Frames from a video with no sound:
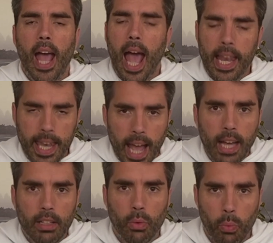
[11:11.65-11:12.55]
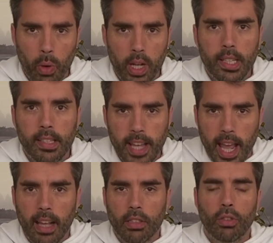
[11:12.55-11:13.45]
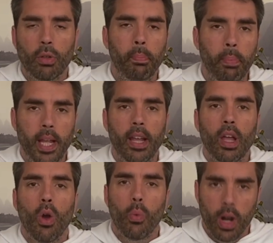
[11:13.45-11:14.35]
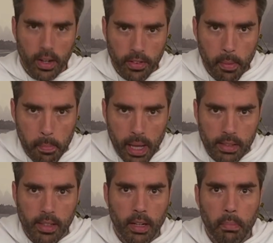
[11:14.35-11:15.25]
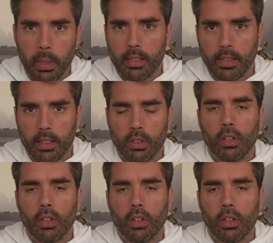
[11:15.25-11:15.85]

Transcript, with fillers: And that's what it takes to be one of the best in the business.